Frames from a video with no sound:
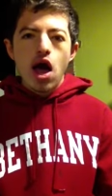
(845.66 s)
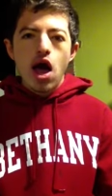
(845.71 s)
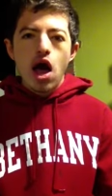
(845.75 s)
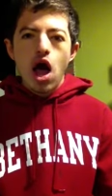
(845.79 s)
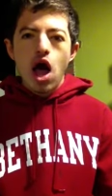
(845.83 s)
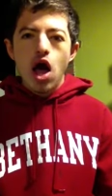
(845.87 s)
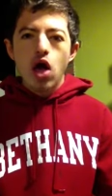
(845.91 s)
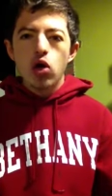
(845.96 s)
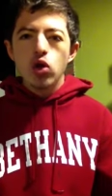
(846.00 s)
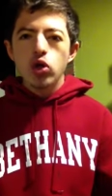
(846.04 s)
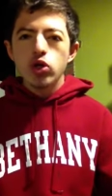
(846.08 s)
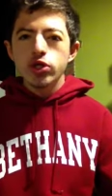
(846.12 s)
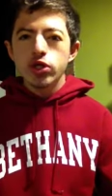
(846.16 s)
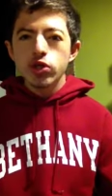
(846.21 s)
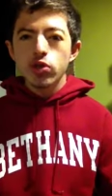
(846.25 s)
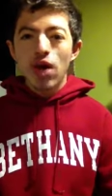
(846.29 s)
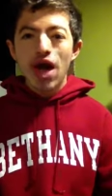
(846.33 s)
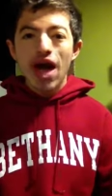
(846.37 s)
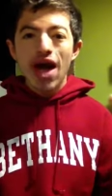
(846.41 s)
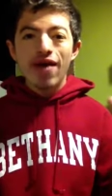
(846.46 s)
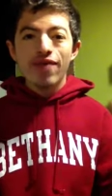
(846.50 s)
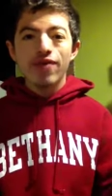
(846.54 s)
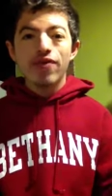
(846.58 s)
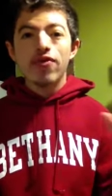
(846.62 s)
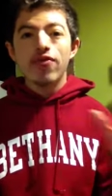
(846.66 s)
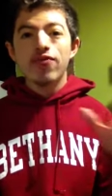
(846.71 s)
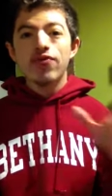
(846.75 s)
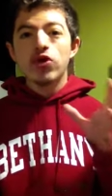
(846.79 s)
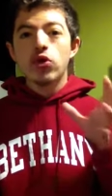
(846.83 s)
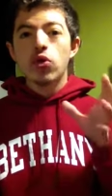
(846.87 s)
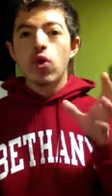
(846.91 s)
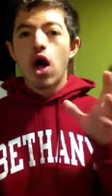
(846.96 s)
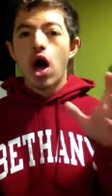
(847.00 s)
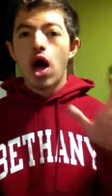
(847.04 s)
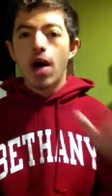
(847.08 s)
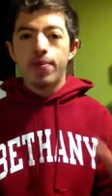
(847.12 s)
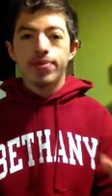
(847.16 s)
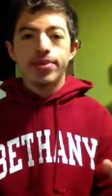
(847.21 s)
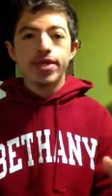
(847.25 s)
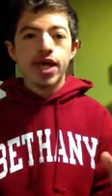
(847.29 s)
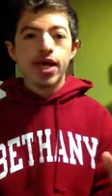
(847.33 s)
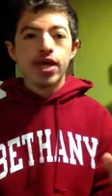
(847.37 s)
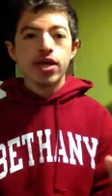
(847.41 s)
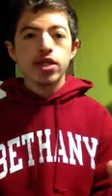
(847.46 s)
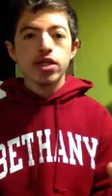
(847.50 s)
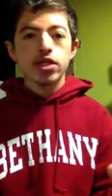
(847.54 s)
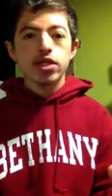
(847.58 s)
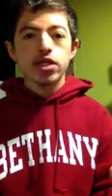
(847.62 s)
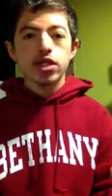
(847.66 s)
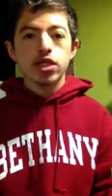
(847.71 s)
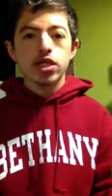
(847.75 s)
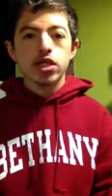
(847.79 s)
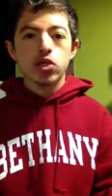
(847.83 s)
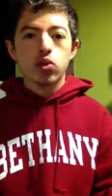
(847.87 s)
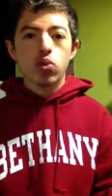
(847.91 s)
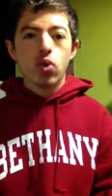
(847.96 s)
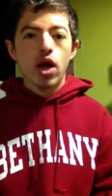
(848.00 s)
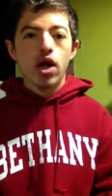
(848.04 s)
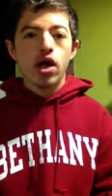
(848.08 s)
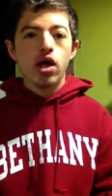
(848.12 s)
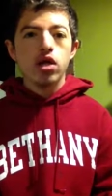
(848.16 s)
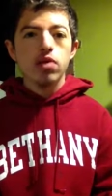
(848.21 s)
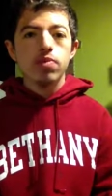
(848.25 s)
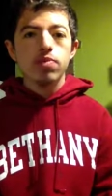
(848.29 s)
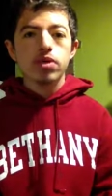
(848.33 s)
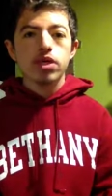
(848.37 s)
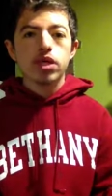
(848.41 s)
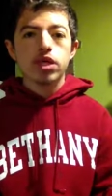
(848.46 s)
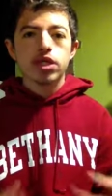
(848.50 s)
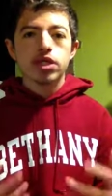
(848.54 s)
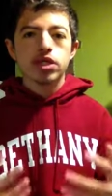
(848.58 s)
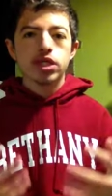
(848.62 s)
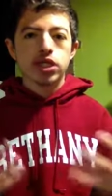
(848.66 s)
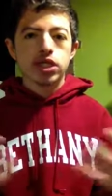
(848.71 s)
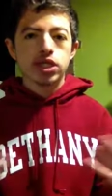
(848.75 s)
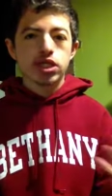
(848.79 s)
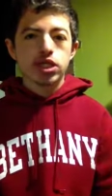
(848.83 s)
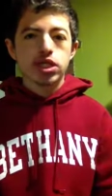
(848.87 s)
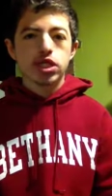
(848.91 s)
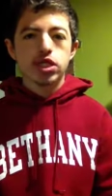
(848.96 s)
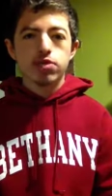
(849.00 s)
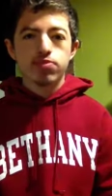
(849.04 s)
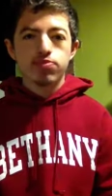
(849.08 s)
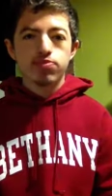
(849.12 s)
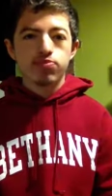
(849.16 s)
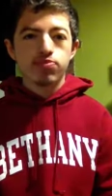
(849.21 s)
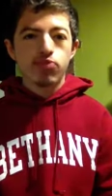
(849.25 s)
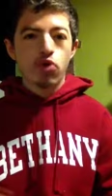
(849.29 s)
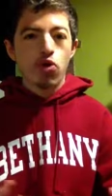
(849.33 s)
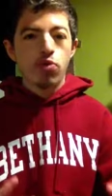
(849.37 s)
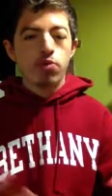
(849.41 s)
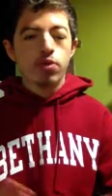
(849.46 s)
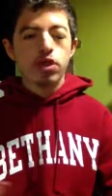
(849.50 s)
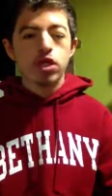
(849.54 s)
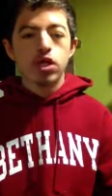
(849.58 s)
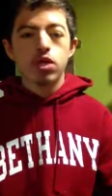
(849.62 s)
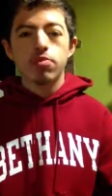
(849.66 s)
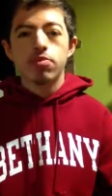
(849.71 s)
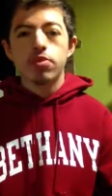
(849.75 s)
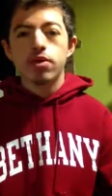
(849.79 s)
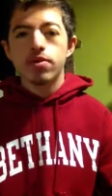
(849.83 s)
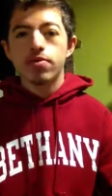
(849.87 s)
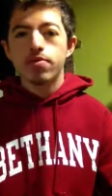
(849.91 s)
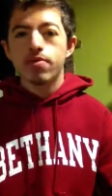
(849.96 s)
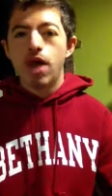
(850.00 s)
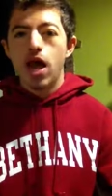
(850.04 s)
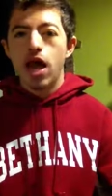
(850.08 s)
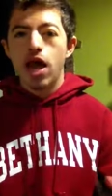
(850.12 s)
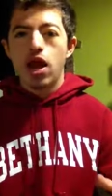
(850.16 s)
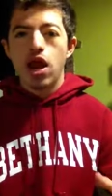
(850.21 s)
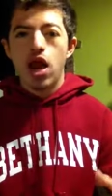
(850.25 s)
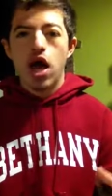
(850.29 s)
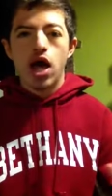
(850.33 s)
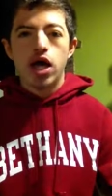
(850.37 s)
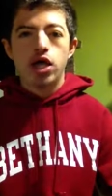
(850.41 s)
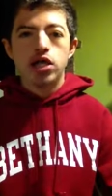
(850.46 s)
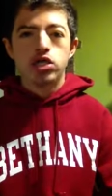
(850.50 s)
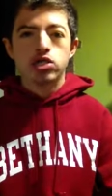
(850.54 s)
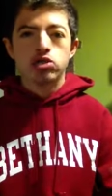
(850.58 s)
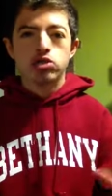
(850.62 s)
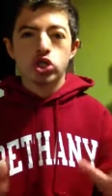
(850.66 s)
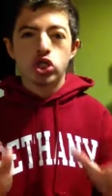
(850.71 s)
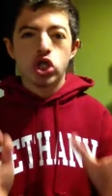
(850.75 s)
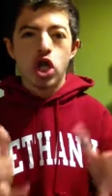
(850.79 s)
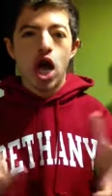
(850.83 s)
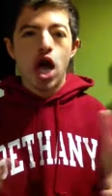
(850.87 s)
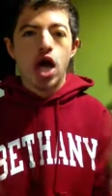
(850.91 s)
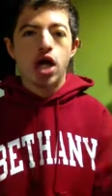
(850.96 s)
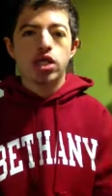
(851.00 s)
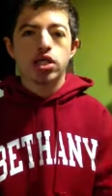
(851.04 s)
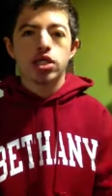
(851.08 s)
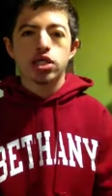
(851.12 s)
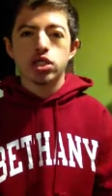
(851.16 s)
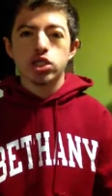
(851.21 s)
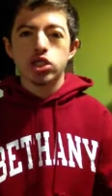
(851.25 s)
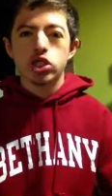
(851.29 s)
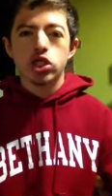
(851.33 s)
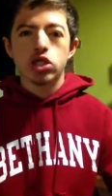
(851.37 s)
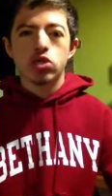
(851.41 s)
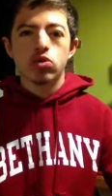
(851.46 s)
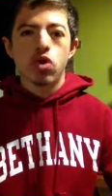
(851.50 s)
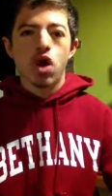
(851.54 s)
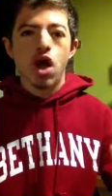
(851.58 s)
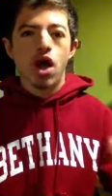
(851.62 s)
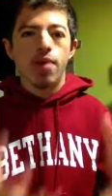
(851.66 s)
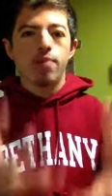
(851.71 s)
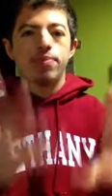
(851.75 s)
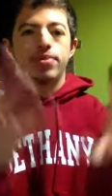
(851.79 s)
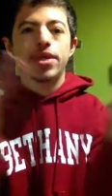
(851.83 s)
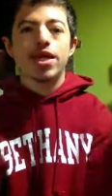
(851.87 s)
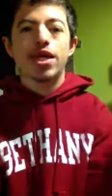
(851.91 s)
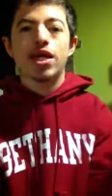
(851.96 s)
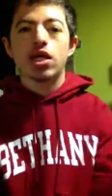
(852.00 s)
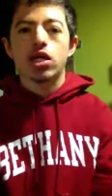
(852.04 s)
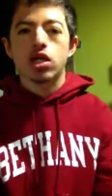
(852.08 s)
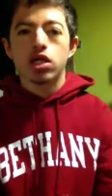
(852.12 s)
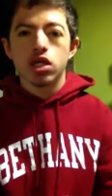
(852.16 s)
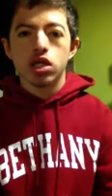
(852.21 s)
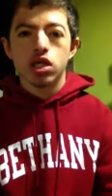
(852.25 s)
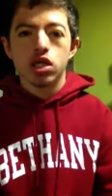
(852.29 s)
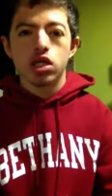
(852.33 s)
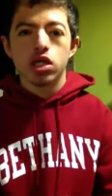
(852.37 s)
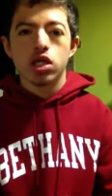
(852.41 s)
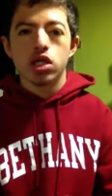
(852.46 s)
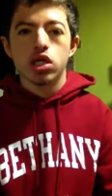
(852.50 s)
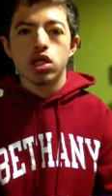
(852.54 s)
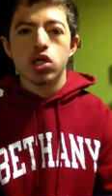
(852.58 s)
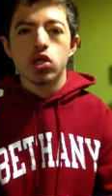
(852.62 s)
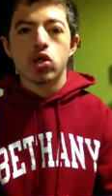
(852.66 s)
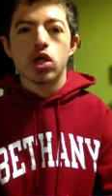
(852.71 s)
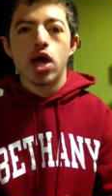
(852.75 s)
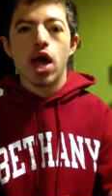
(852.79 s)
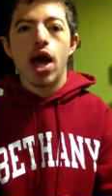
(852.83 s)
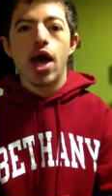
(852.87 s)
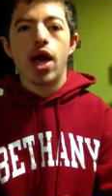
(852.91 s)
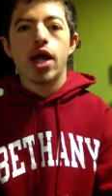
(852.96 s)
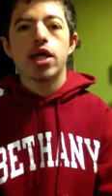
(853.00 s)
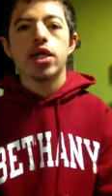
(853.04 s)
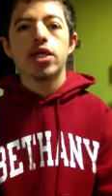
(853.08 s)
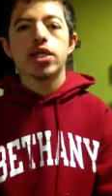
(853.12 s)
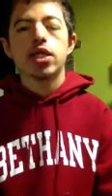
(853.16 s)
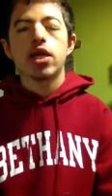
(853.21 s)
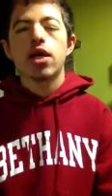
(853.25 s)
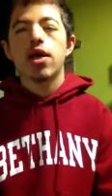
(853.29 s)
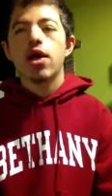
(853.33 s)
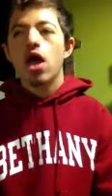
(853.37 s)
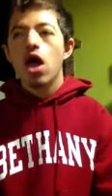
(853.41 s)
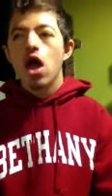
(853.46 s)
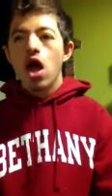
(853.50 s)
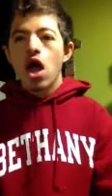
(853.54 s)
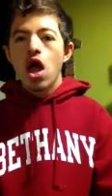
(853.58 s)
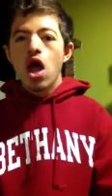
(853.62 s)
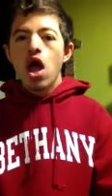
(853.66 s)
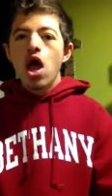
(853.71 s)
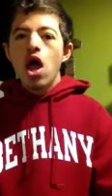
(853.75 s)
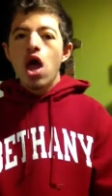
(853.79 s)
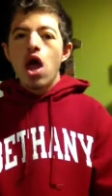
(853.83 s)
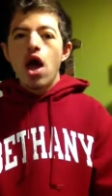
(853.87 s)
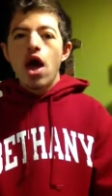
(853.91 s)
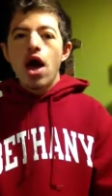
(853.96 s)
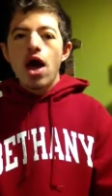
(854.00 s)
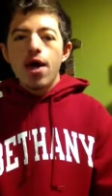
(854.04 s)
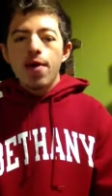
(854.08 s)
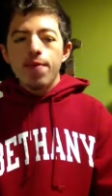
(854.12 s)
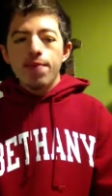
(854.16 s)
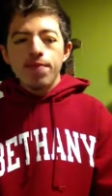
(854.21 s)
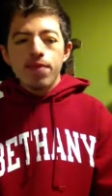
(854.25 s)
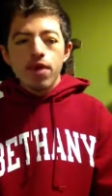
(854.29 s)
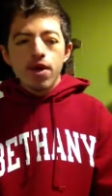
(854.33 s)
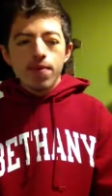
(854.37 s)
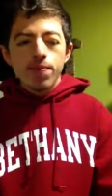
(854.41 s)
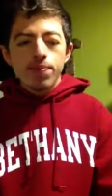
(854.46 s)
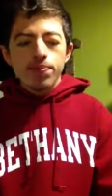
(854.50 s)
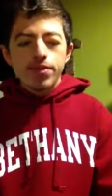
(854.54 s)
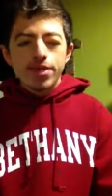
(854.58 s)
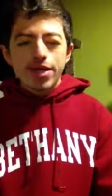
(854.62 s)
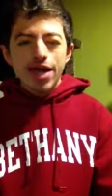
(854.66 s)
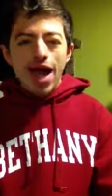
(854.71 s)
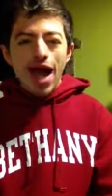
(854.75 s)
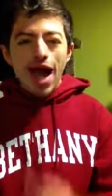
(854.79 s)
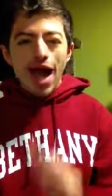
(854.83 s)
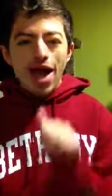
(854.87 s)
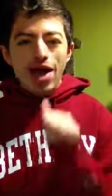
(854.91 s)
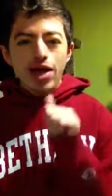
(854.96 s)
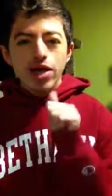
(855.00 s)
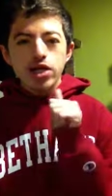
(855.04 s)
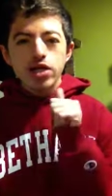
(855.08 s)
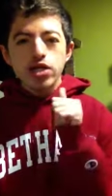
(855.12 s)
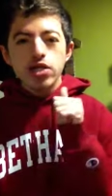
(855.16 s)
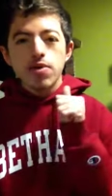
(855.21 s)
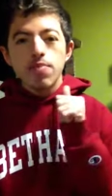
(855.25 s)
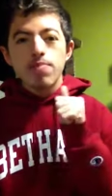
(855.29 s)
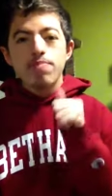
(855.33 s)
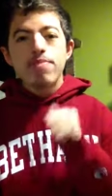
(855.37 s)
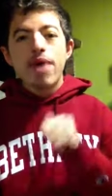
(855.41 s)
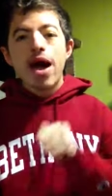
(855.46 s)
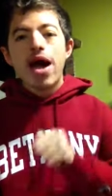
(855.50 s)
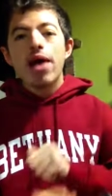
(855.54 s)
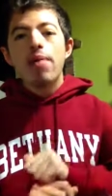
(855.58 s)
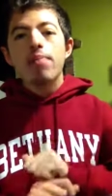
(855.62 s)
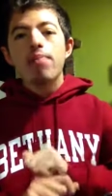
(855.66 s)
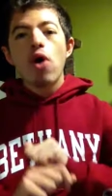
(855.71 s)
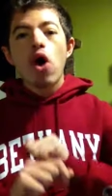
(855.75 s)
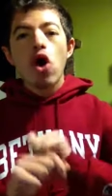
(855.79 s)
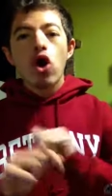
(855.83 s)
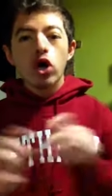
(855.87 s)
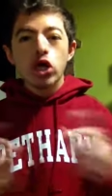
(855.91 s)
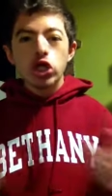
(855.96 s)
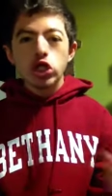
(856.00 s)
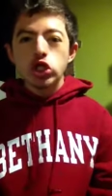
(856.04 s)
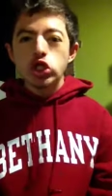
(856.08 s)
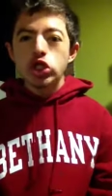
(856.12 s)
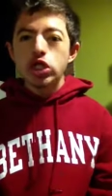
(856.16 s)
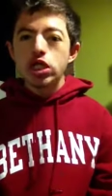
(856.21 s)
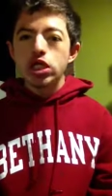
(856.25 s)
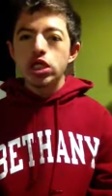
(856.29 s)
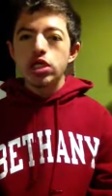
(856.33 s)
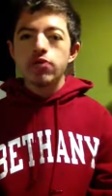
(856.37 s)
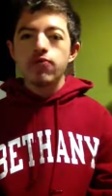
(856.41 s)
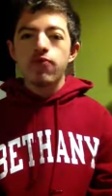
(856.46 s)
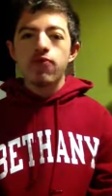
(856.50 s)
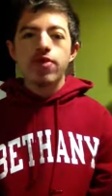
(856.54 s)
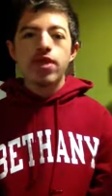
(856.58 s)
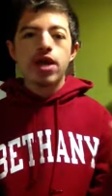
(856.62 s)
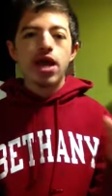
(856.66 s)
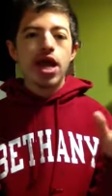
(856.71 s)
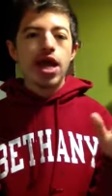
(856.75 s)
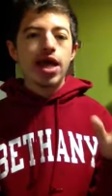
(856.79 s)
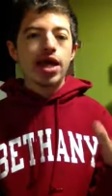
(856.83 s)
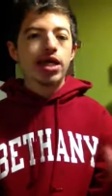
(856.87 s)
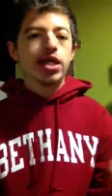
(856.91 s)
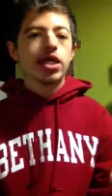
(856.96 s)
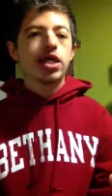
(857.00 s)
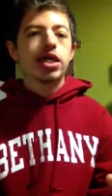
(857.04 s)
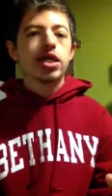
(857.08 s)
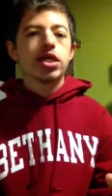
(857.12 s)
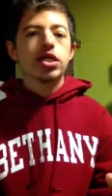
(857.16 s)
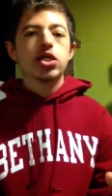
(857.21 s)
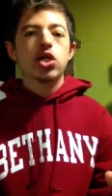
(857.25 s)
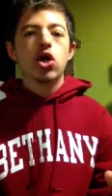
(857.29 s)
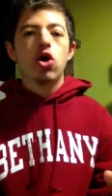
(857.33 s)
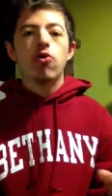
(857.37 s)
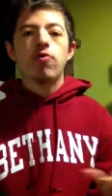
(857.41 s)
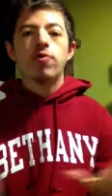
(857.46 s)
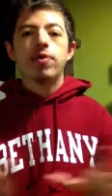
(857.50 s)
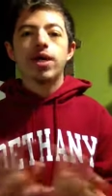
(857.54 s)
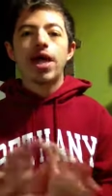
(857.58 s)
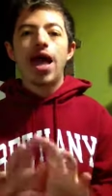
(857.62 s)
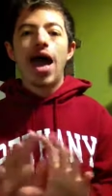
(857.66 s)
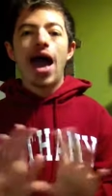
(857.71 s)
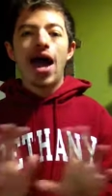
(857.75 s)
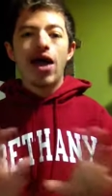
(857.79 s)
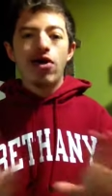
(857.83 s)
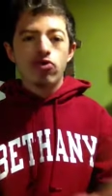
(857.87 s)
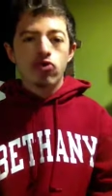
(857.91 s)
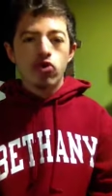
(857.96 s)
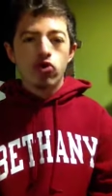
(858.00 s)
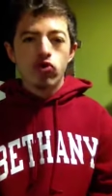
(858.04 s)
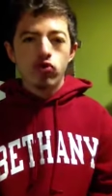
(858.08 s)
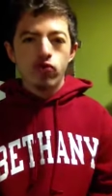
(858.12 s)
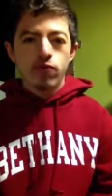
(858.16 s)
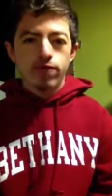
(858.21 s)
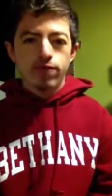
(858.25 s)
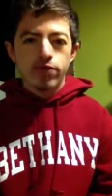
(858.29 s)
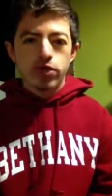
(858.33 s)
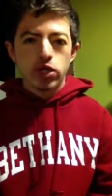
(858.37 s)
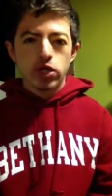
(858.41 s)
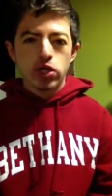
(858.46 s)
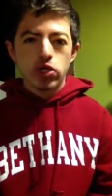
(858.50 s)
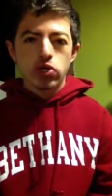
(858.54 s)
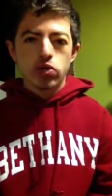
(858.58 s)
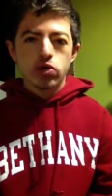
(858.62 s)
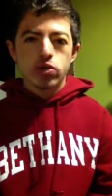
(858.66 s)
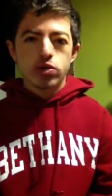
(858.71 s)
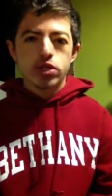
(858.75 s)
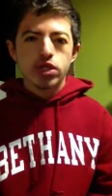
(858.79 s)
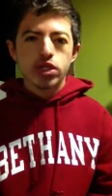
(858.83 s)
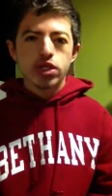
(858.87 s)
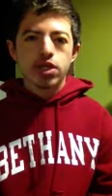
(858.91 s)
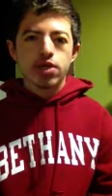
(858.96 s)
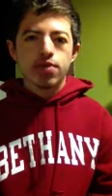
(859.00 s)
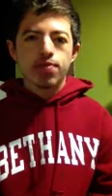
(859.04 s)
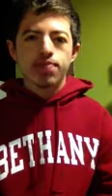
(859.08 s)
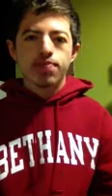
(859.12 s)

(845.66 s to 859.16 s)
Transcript: I also have a few updates as well, because this is probably going to be my last chance to update you guys. Um, the my apologies for the lateness of the Arrow reviews.